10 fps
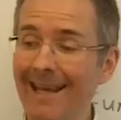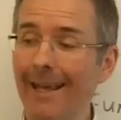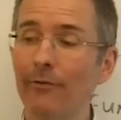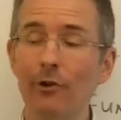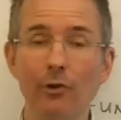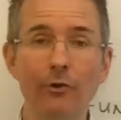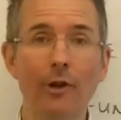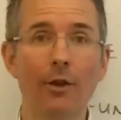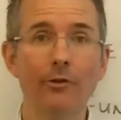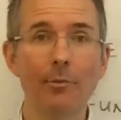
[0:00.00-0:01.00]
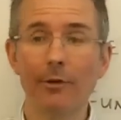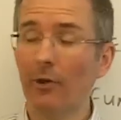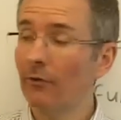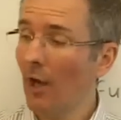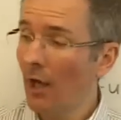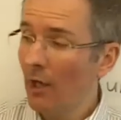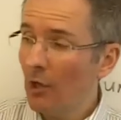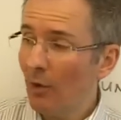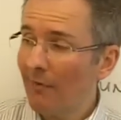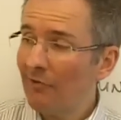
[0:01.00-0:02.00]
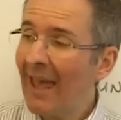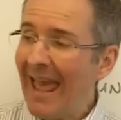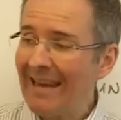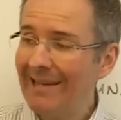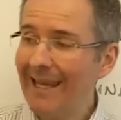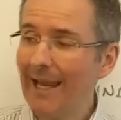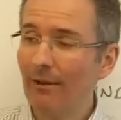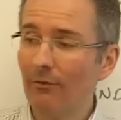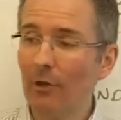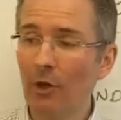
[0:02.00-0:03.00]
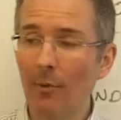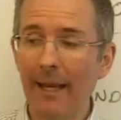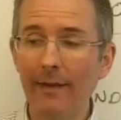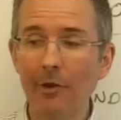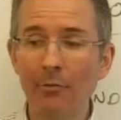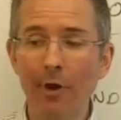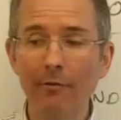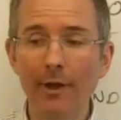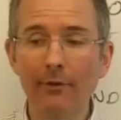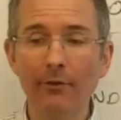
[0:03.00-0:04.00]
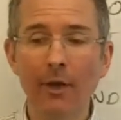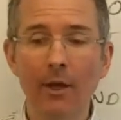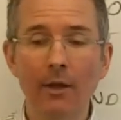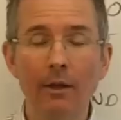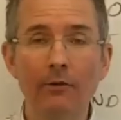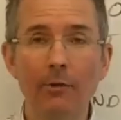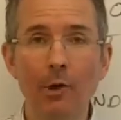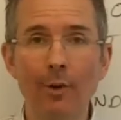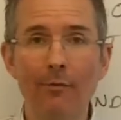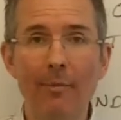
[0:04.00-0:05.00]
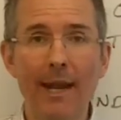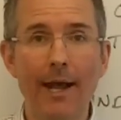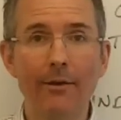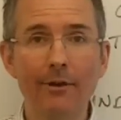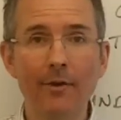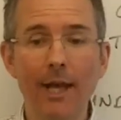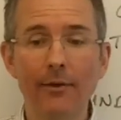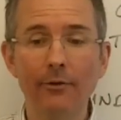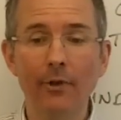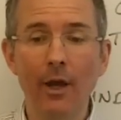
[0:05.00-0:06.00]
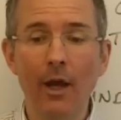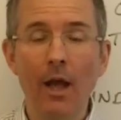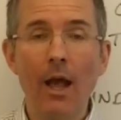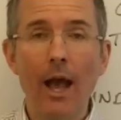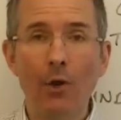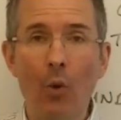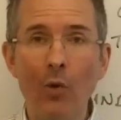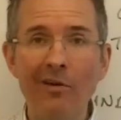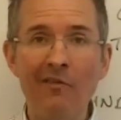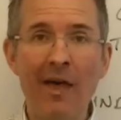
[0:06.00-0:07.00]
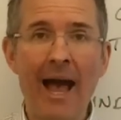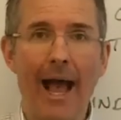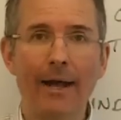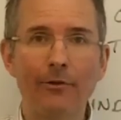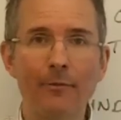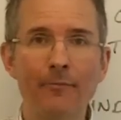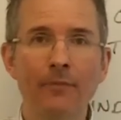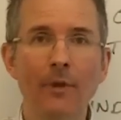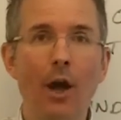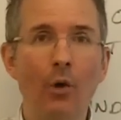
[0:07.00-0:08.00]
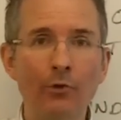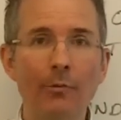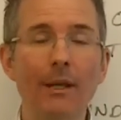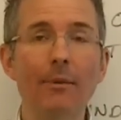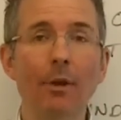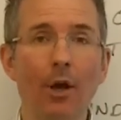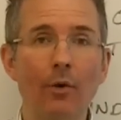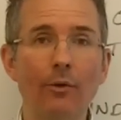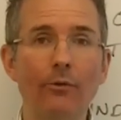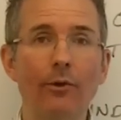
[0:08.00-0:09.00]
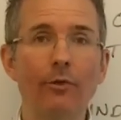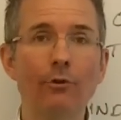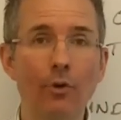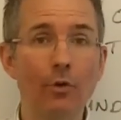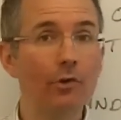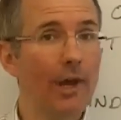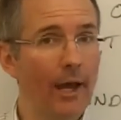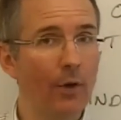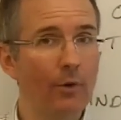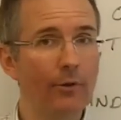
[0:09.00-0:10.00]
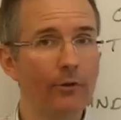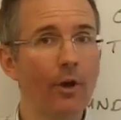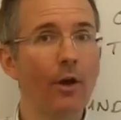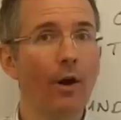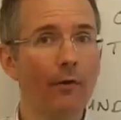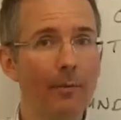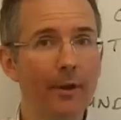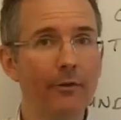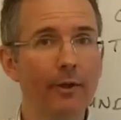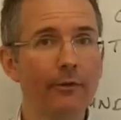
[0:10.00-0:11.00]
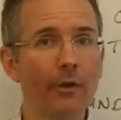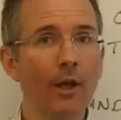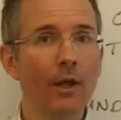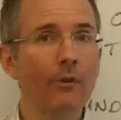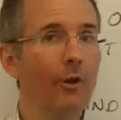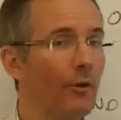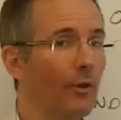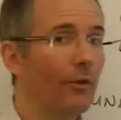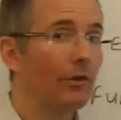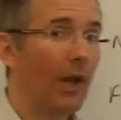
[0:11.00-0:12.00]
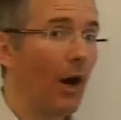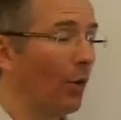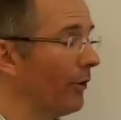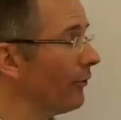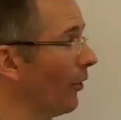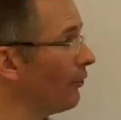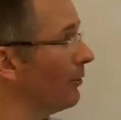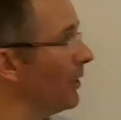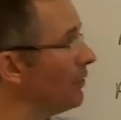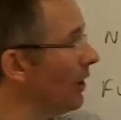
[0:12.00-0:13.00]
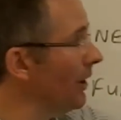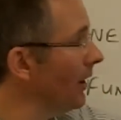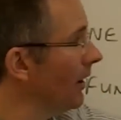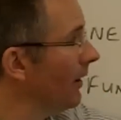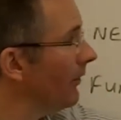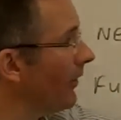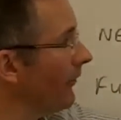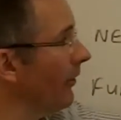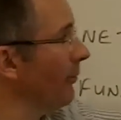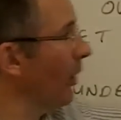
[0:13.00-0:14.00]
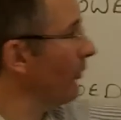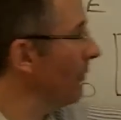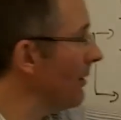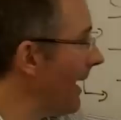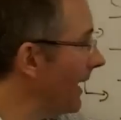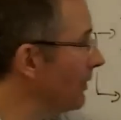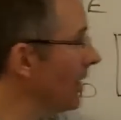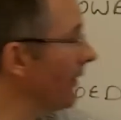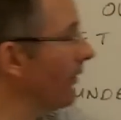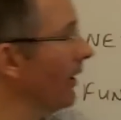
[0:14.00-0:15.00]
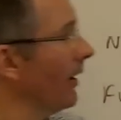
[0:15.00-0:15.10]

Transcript: years since you started a business, you'll have 10 years of accumulated profits, assuming you haven't paid out dividends, and all of that ultimately belongs to the shareholders of the business. So the shareholders' contribution sits at the bottom of the balance sheet,